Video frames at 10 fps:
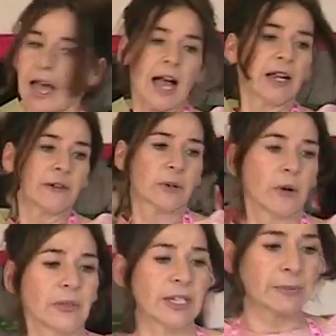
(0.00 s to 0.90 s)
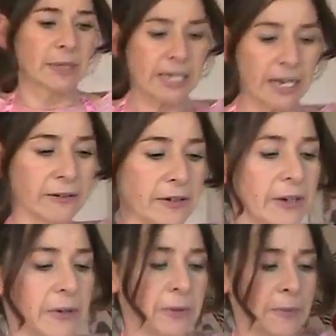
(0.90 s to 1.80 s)
and I've got this
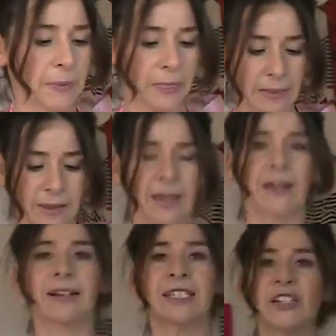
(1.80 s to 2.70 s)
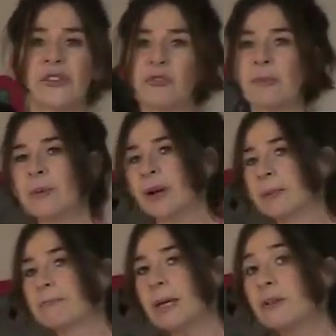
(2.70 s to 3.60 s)
material, and I don't know if you remember, I
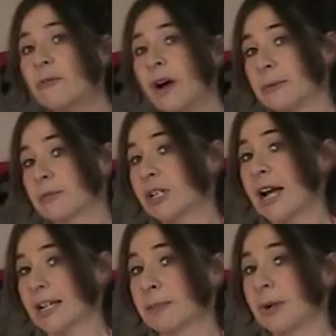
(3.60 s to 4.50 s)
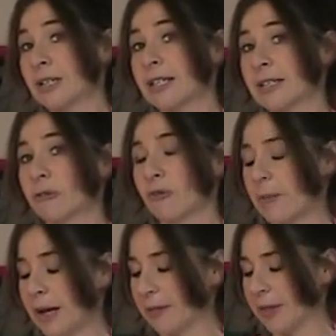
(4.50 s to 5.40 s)
had a big fight with Shaz, my sister,
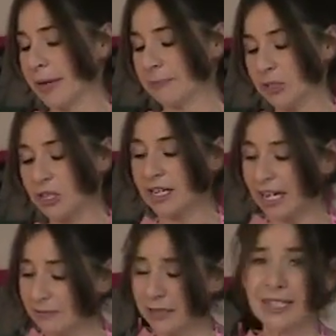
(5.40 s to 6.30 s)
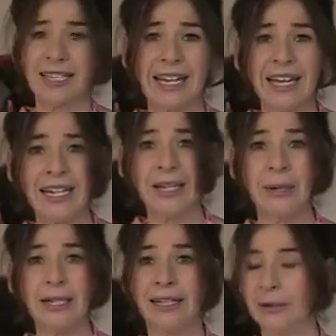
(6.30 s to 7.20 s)
about that, but she gave me this teeny
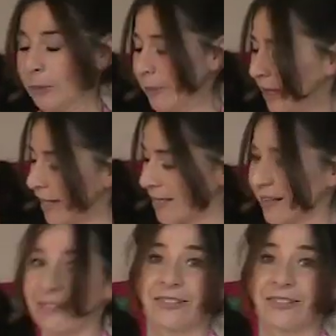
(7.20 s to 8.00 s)
weeny little piece, oh